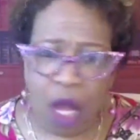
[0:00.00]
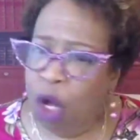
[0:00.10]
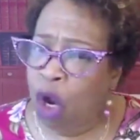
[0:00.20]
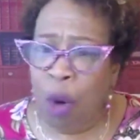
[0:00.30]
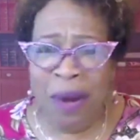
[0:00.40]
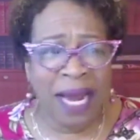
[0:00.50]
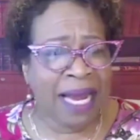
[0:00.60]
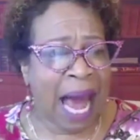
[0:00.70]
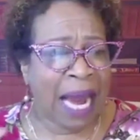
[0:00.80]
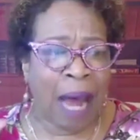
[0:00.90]
Glory to
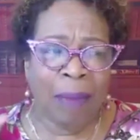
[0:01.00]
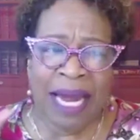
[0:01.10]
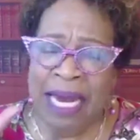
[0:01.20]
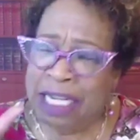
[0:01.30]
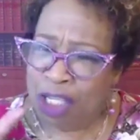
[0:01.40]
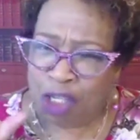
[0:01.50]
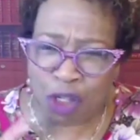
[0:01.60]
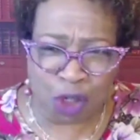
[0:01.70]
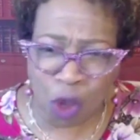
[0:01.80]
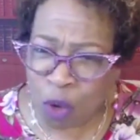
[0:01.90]
God. I'm in the
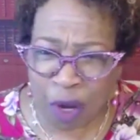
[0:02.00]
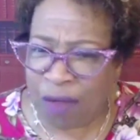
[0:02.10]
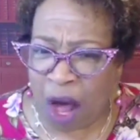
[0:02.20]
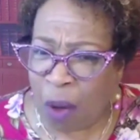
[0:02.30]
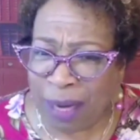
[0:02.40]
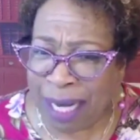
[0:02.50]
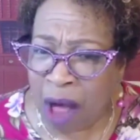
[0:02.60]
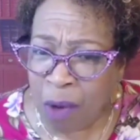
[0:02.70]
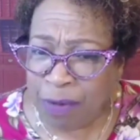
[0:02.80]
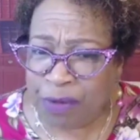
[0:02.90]
school of the Holy
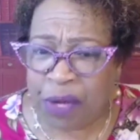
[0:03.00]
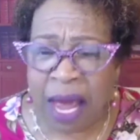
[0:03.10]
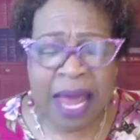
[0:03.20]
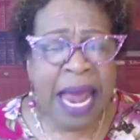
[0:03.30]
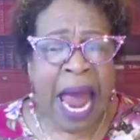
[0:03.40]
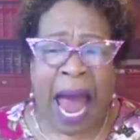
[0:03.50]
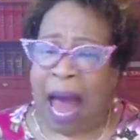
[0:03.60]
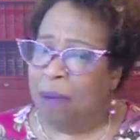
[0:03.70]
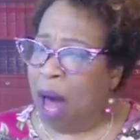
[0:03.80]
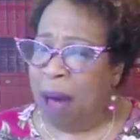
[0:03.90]
Ghost.
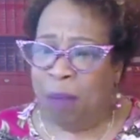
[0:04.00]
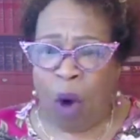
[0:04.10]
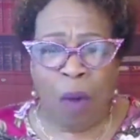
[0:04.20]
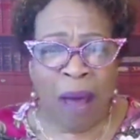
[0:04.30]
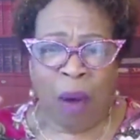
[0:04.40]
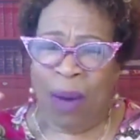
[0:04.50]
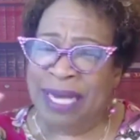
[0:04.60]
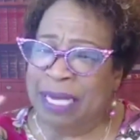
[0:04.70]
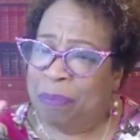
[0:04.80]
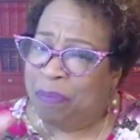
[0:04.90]
I'm on my
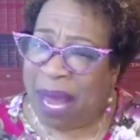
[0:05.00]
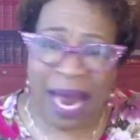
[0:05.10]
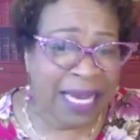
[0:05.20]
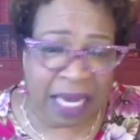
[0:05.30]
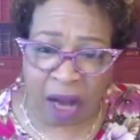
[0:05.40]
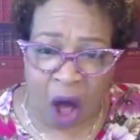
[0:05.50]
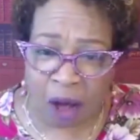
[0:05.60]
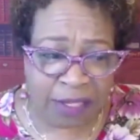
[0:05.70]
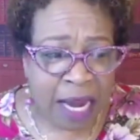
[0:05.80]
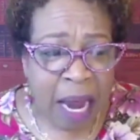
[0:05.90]
way to
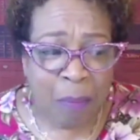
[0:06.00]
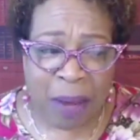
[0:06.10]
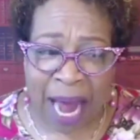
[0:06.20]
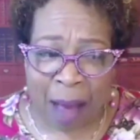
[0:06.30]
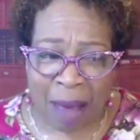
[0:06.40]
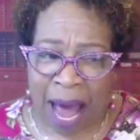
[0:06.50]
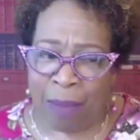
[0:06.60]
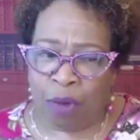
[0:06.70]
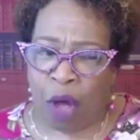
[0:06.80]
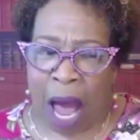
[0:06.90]
Pentecost, but
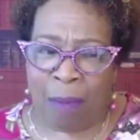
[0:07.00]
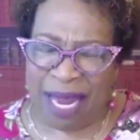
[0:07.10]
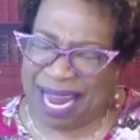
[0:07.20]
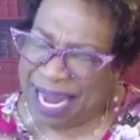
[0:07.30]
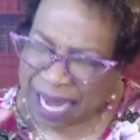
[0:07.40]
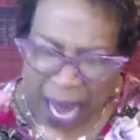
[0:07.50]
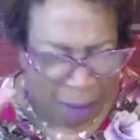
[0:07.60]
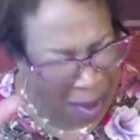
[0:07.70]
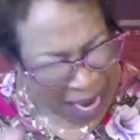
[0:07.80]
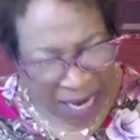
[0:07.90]
I'm
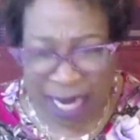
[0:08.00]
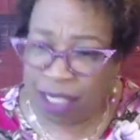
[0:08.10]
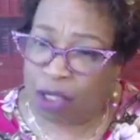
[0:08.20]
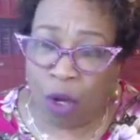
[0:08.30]
you,